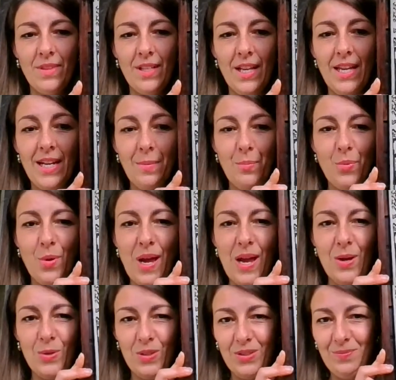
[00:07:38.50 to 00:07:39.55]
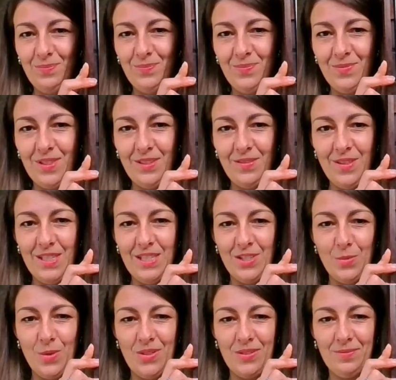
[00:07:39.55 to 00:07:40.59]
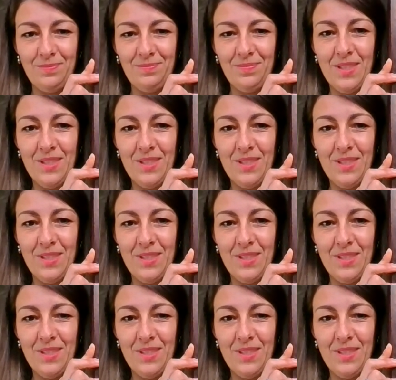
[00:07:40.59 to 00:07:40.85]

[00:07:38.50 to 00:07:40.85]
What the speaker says: And I'm proud of this one.